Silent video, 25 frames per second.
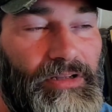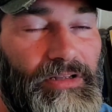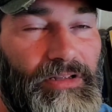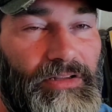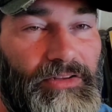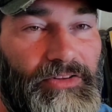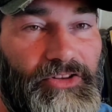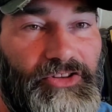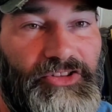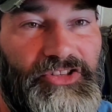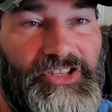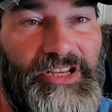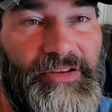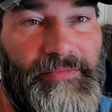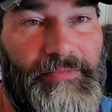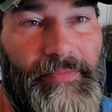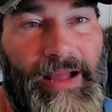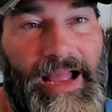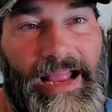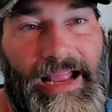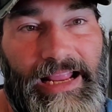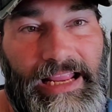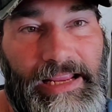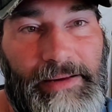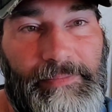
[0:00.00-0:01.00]
they're sitting
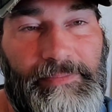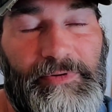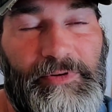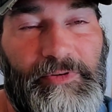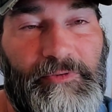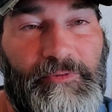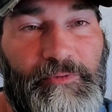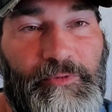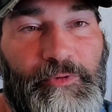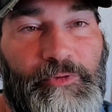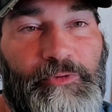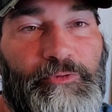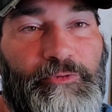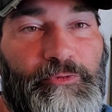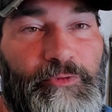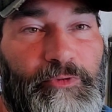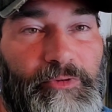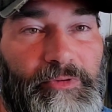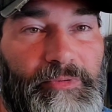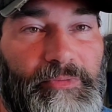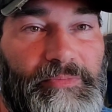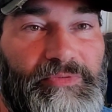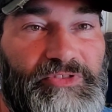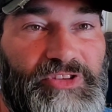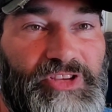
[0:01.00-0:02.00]
back keeping the food for
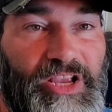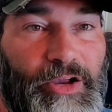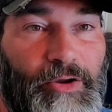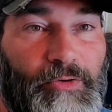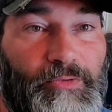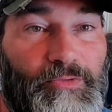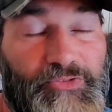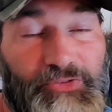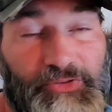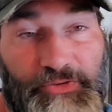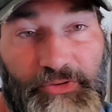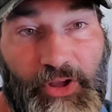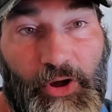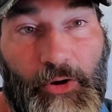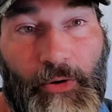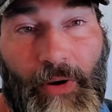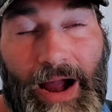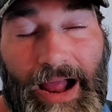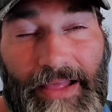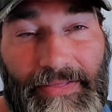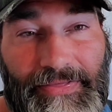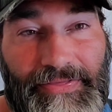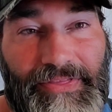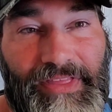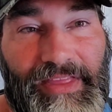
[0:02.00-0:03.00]
themselves, though
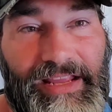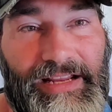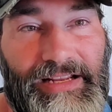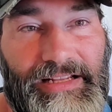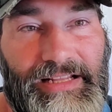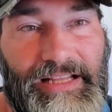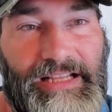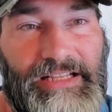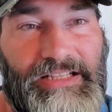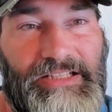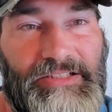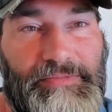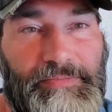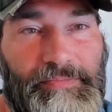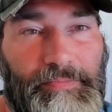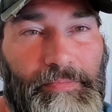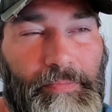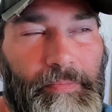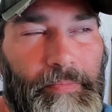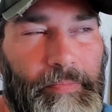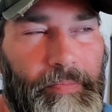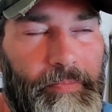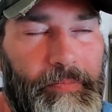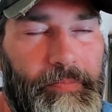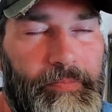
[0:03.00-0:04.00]
I think that's
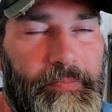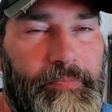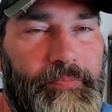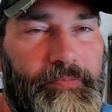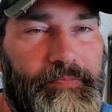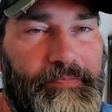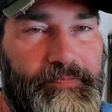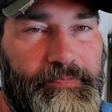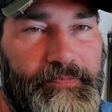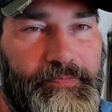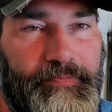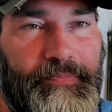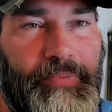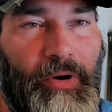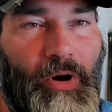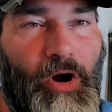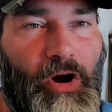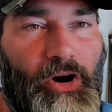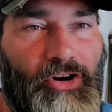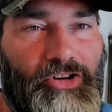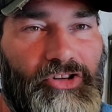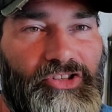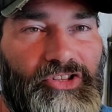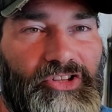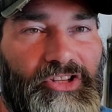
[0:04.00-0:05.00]

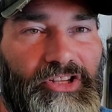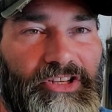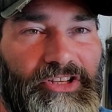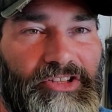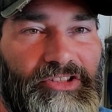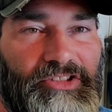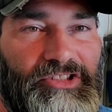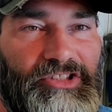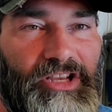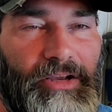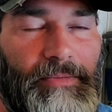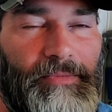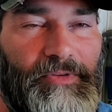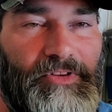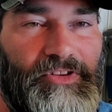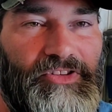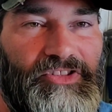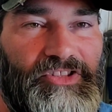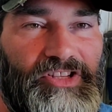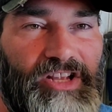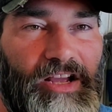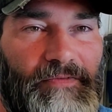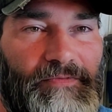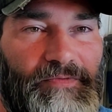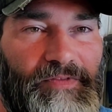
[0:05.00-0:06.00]
partially some of the
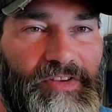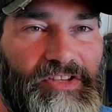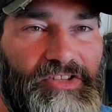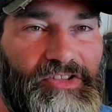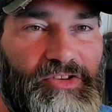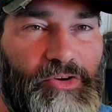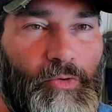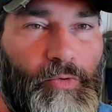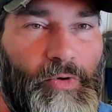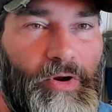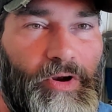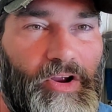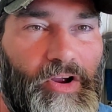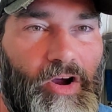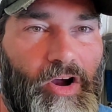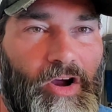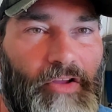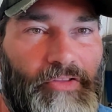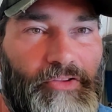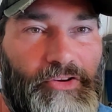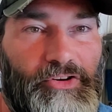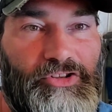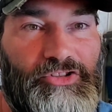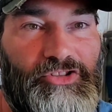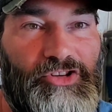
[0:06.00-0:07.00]
stuff that's going on.
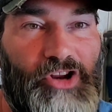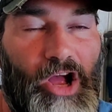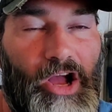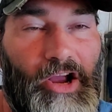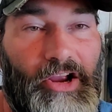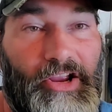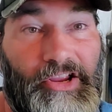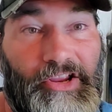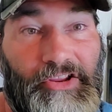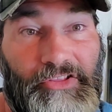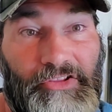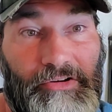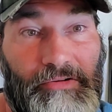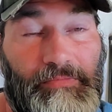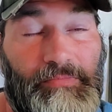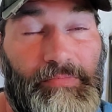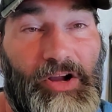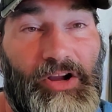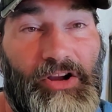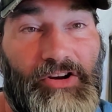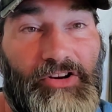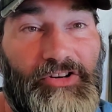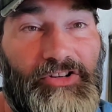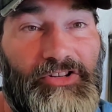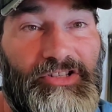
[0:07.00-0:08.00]
They're stocking their
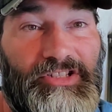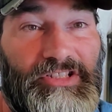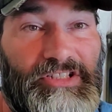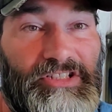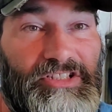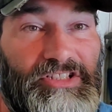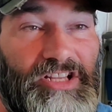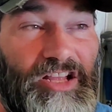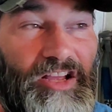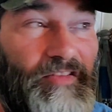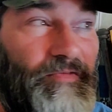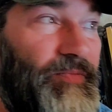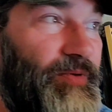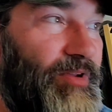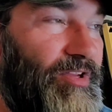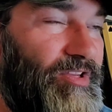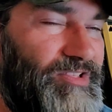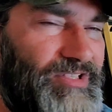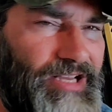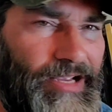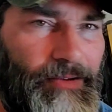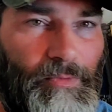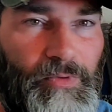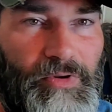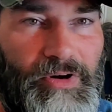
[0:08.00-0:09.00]
bunkers and stuff because
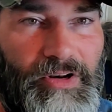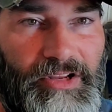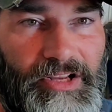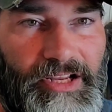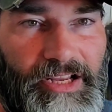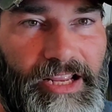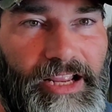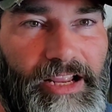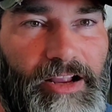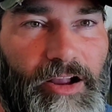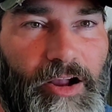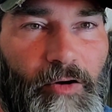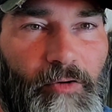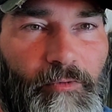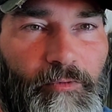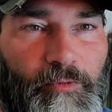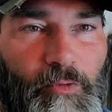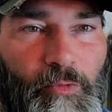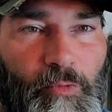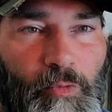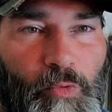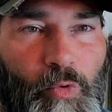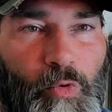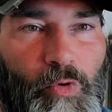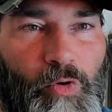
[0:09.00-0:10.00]
they want to kick off a
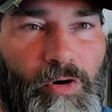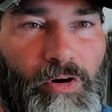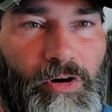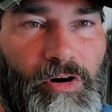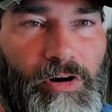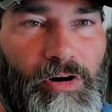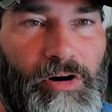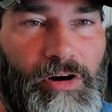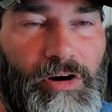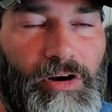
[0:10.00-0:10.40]
war